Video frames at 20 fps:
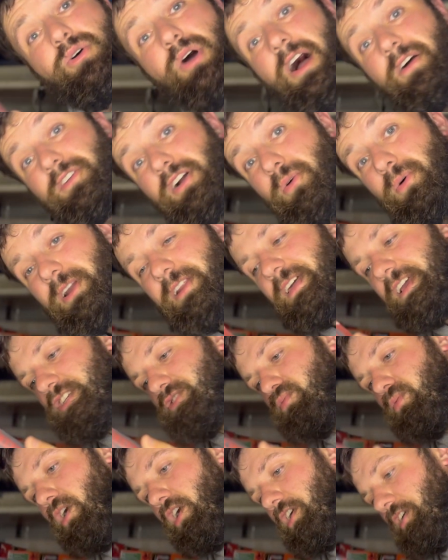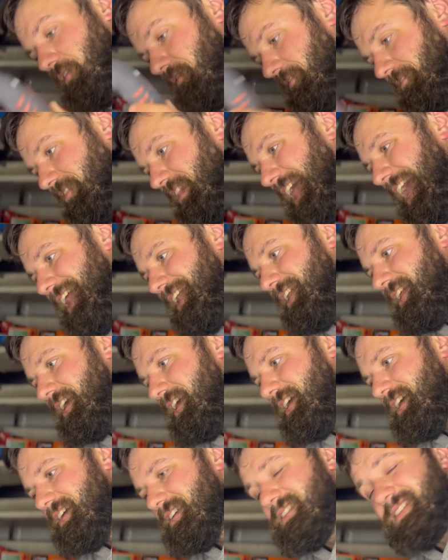I've got one of these Rocket flat
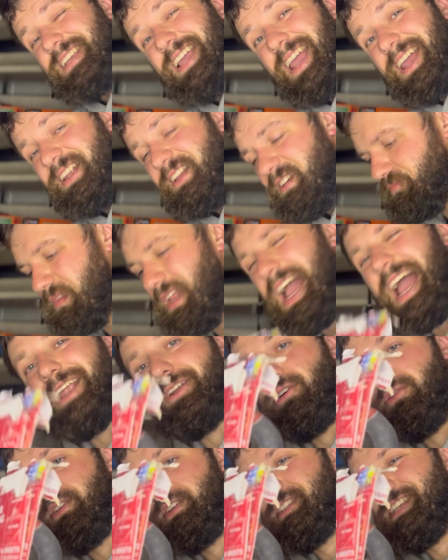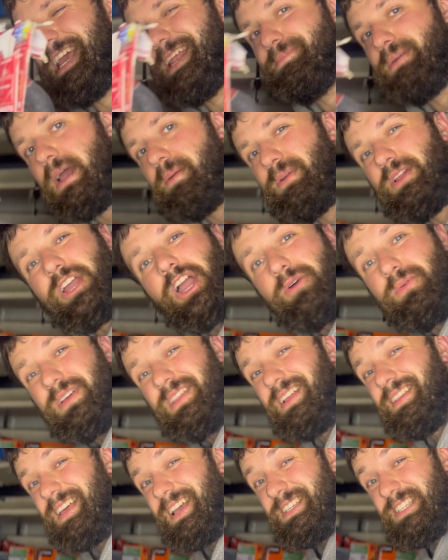sanders and all the sandpaper to go with
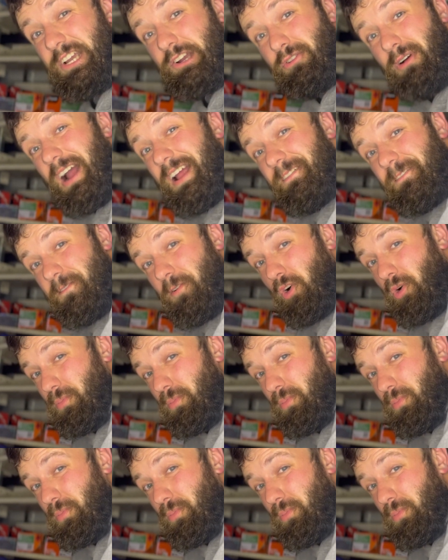it. These are great for